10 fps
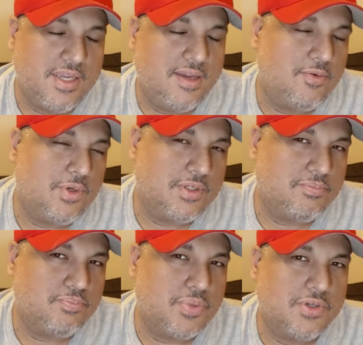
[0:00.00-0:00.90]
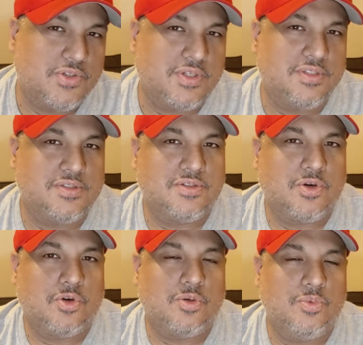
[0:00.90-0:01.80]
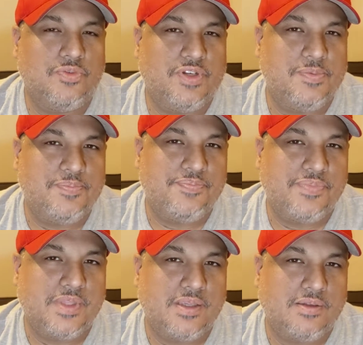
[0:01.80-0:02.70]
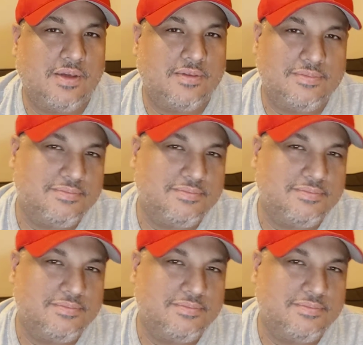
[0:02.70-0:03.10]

Again, well, partially because it's a horror movie, so